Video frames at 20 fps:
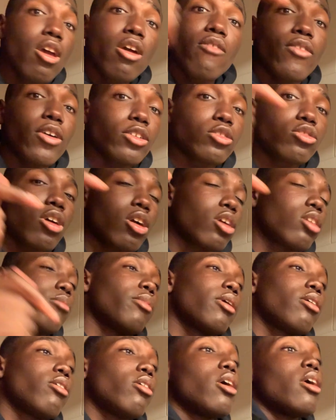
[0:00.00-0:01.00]
Fuck you talking
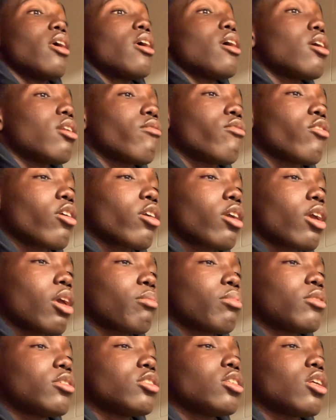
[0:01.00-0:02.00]
about. And if you're a gay,
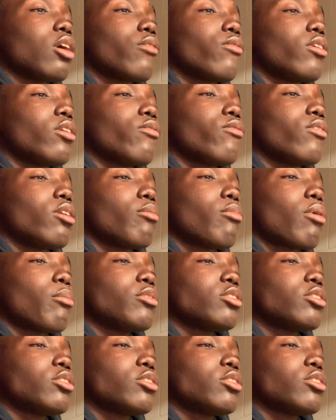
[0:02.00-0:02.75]
please do not feel offended, man.